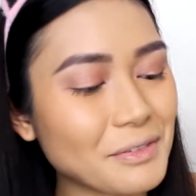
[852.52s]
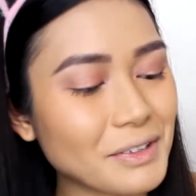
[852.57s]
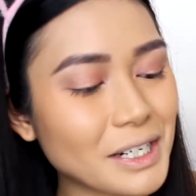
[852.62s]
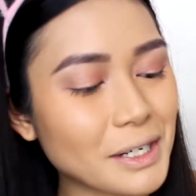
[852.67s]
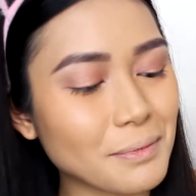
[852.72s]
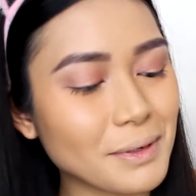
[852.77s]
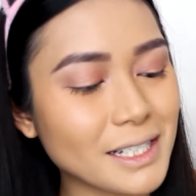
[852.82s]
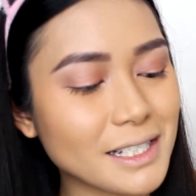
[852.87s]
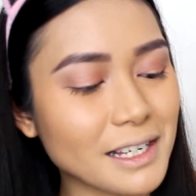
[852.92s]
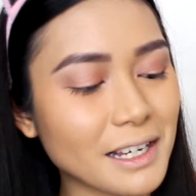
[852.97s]
I'm
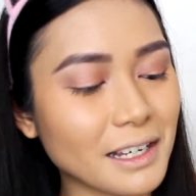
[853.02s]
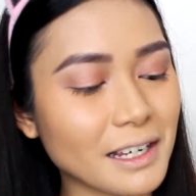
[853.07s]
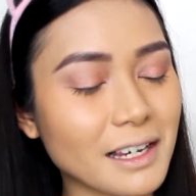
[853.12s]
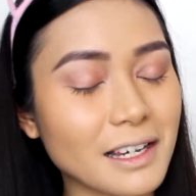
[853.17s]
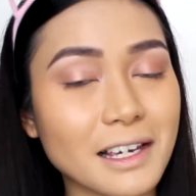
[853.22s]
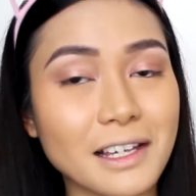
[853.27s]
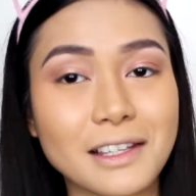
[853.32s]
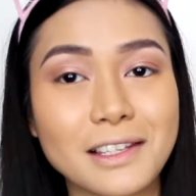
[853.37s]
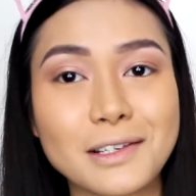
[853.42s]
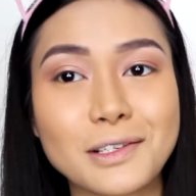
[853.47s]
gonna be
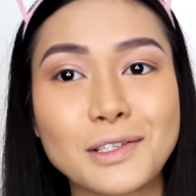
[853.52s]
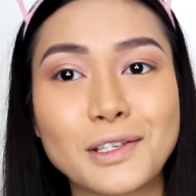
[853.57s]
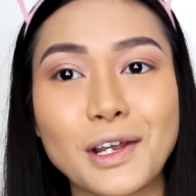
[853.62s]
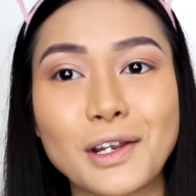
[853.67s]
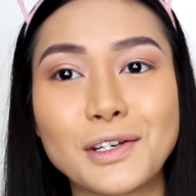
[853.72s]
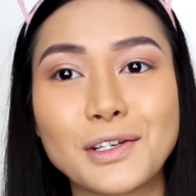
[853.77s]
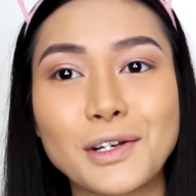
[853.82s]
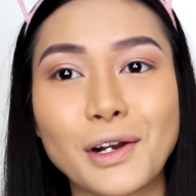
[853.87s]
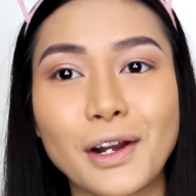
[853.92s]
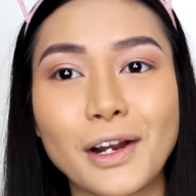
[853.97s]
taking this
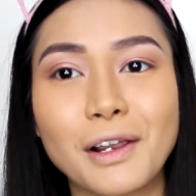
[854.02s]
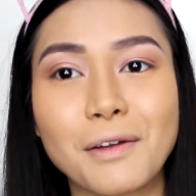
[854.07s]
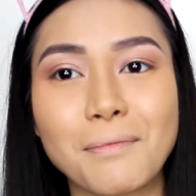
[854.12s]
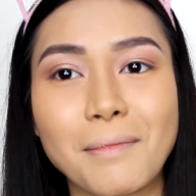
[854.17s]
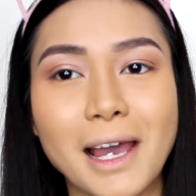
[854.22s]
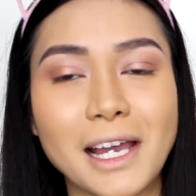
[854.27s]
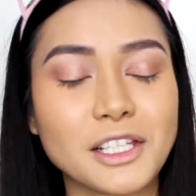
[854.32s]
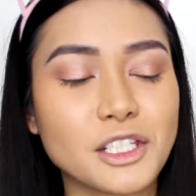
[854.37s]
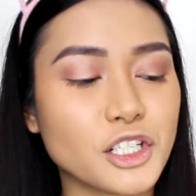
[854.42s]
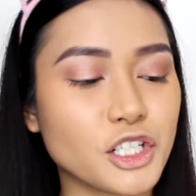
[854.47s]
dark
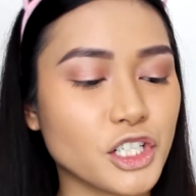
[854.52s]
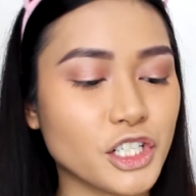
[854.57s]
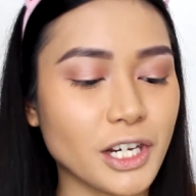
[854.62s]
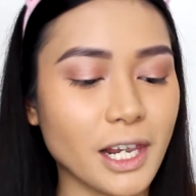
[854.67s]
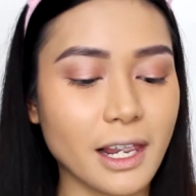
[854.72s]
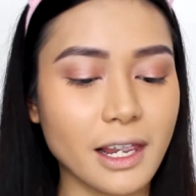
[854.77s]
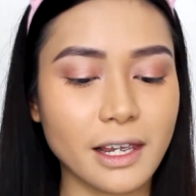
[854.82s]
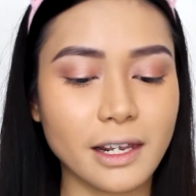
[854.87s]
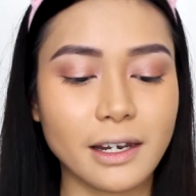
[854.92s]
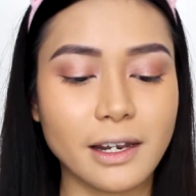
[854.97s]
matte
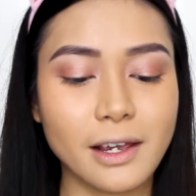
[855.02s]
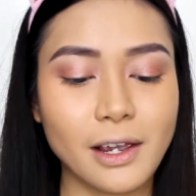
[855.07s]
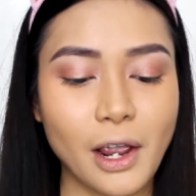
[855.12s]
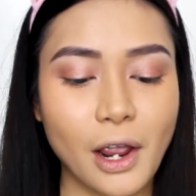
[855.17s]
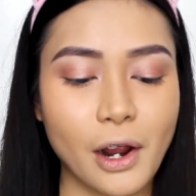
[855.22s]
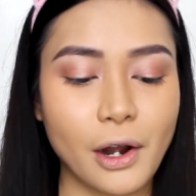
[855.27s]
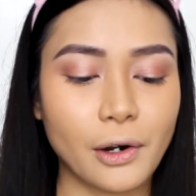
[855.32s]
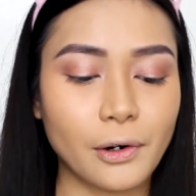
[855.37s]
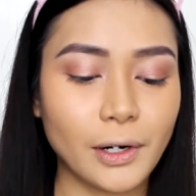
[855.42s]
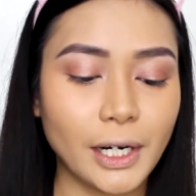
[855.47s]
shade
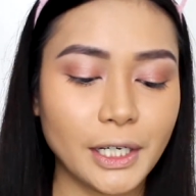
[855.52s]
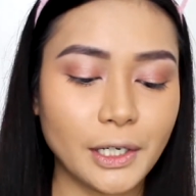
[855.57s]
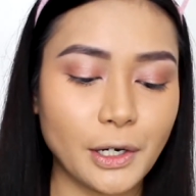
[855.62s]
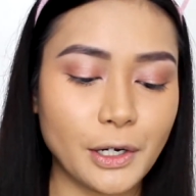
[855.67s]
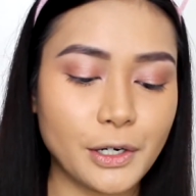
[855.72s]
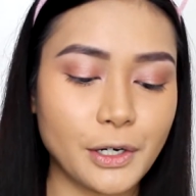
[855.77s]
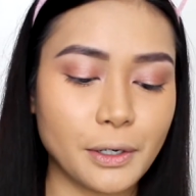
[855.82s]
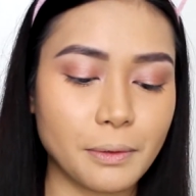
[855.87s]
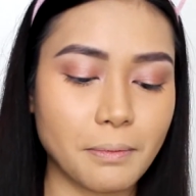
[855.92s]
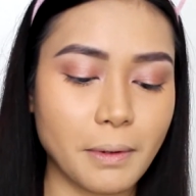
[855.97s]
right
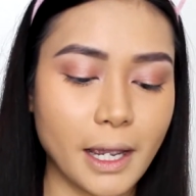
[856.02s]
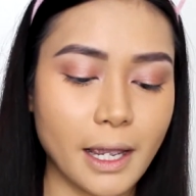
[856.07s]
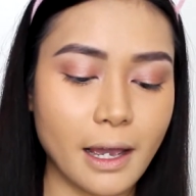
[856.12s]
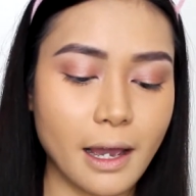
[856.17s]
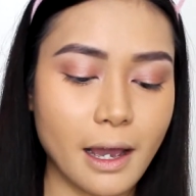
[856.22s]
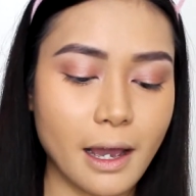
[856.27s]
under my